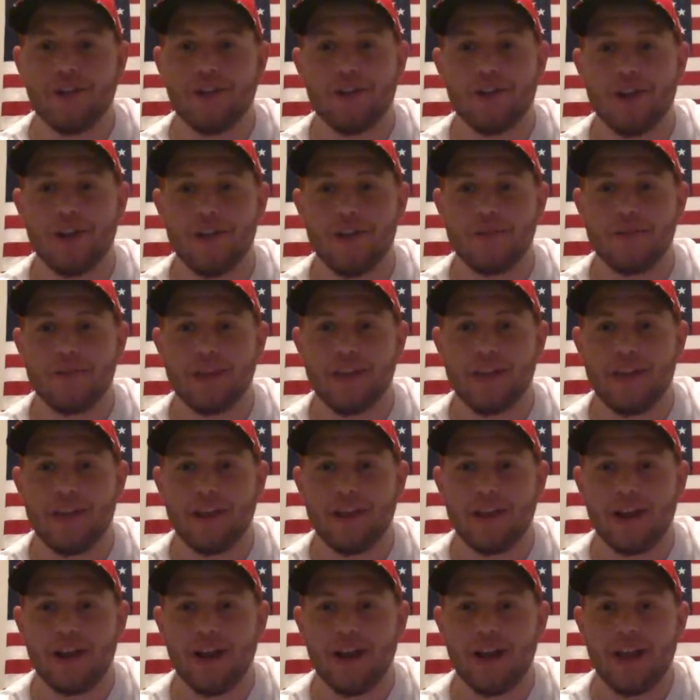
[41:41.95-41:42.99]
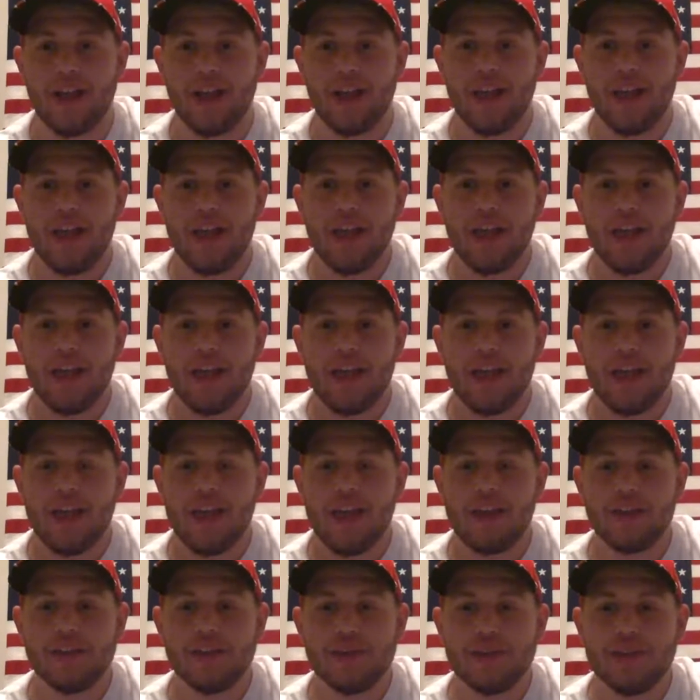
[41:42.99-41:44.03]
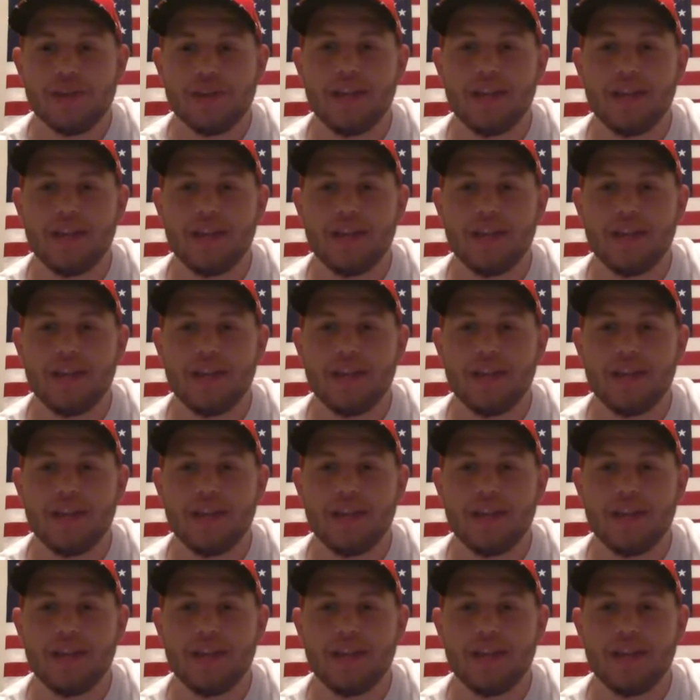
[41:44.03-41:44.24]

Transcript: come together. He could